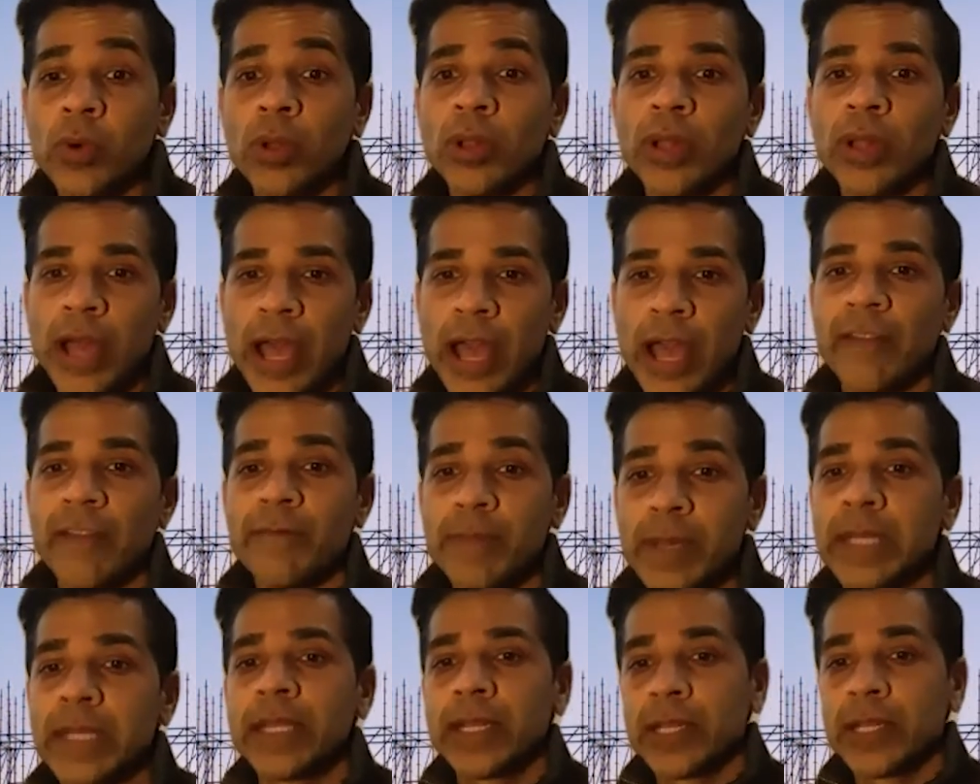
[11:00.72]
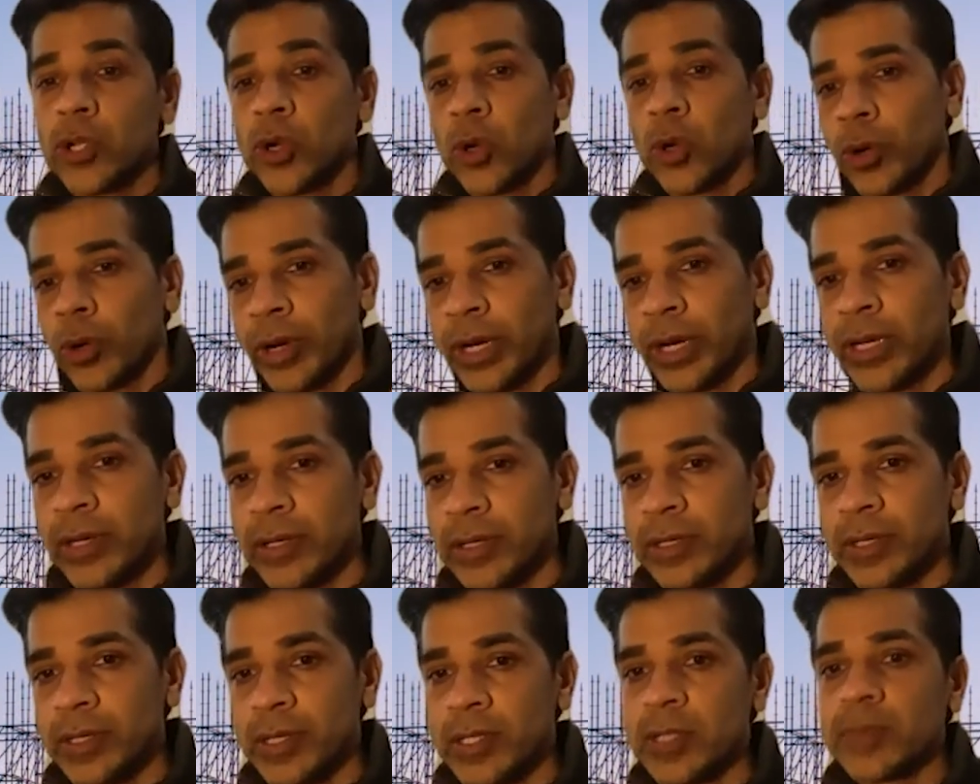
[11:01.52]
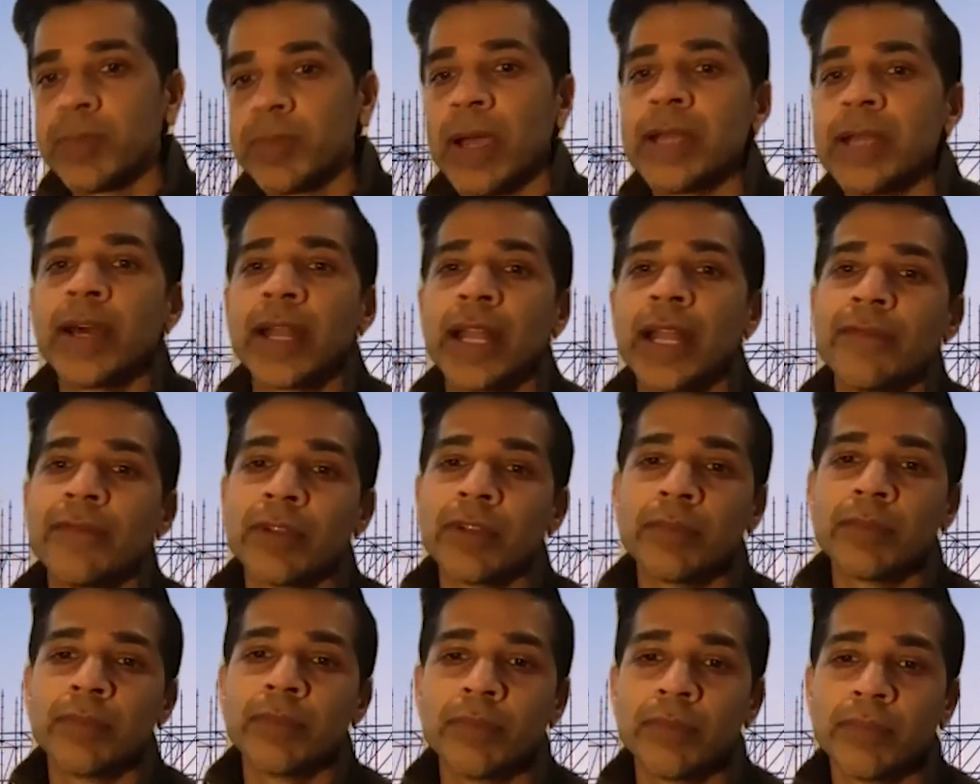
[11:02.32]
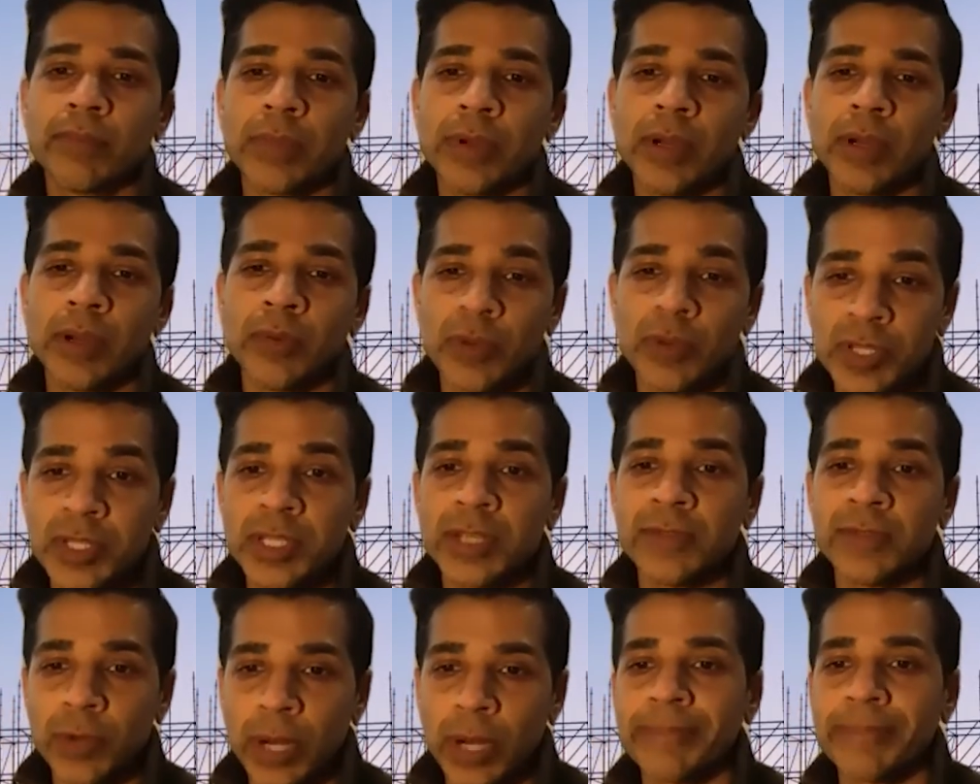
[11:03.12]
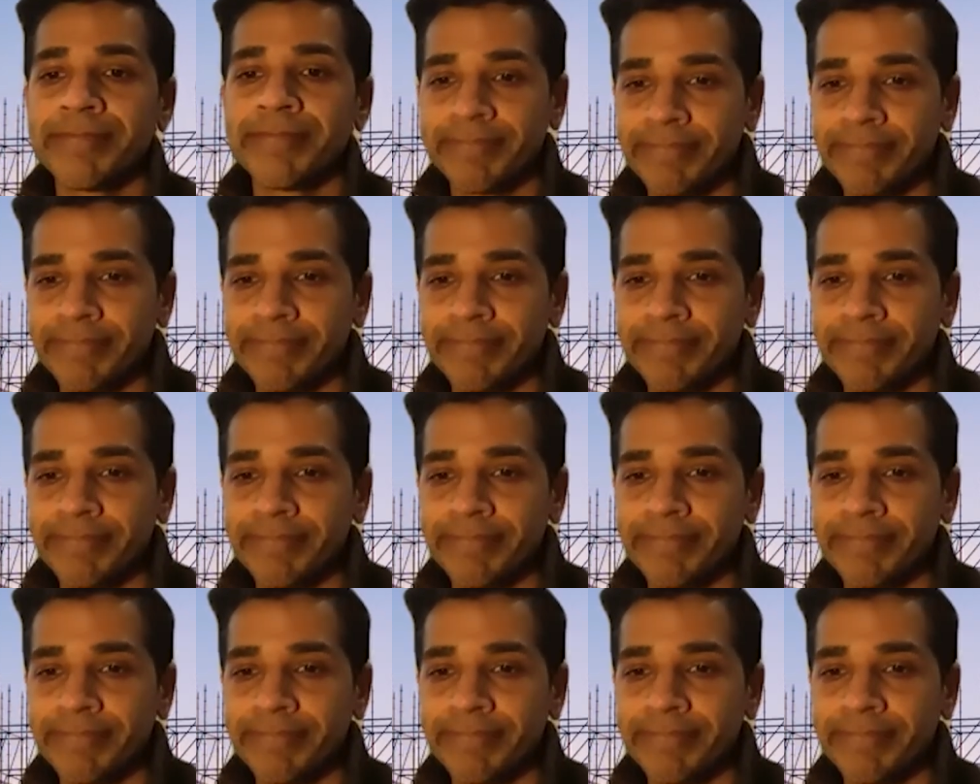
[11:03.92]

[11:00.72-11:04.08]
have been incurring despite not having received rent.